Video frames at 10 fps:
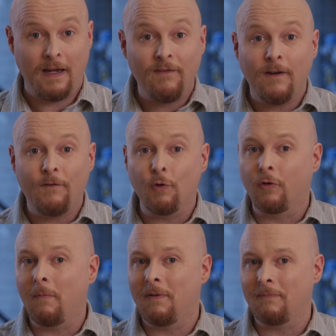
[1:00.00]
Even if you
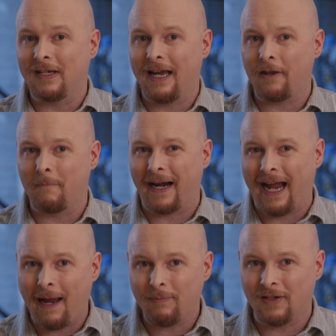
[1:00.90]
group them together by
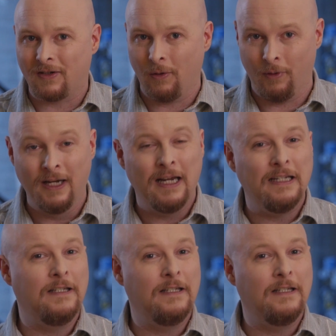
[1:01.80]
aptitude,